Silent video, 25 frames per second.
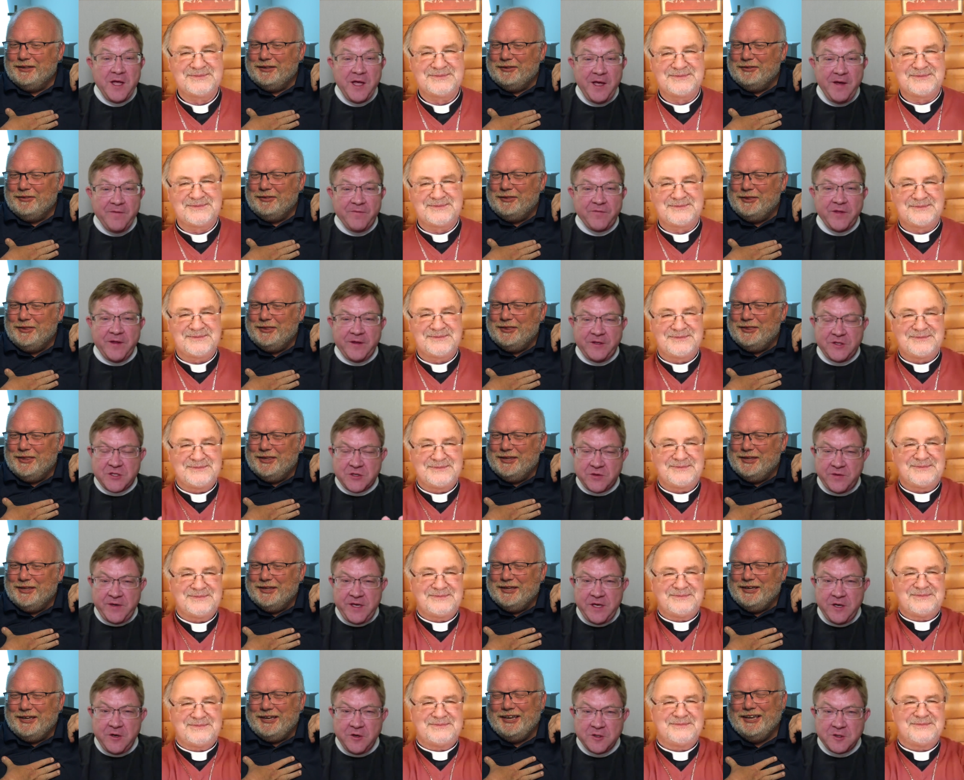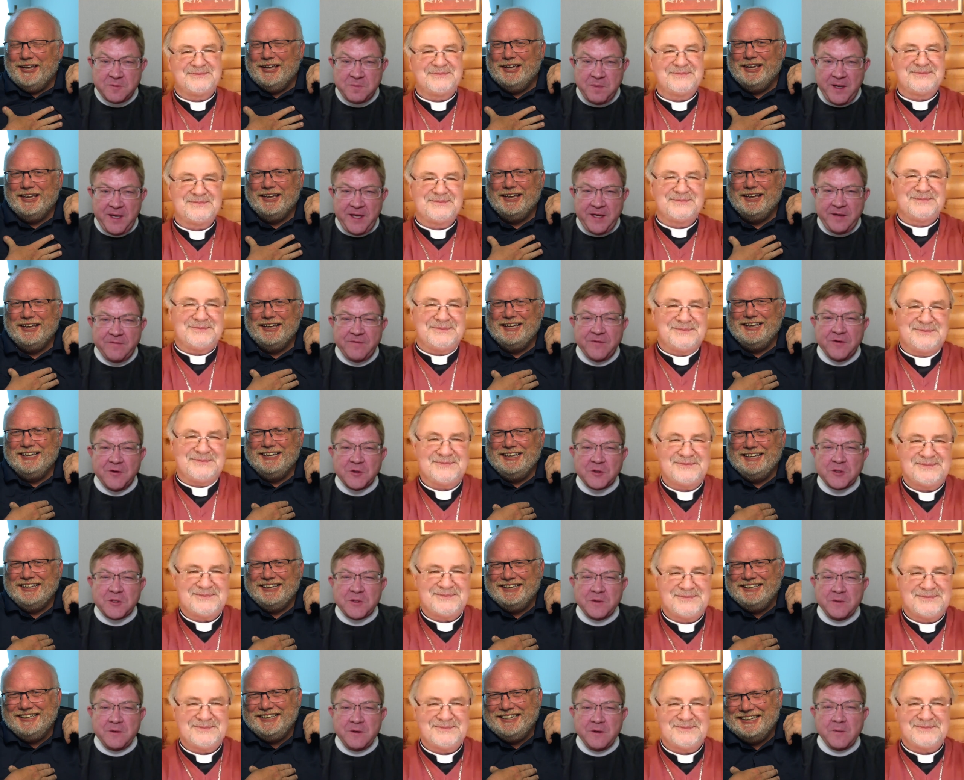Speaker 1: If the screen goes blank,
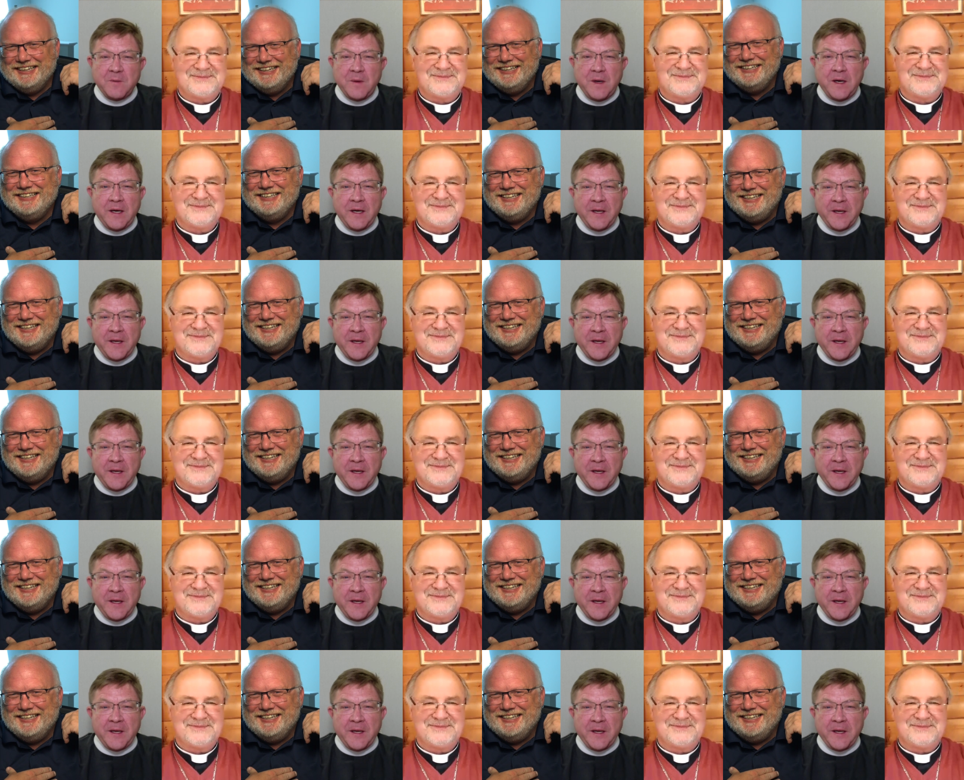folks, you know why.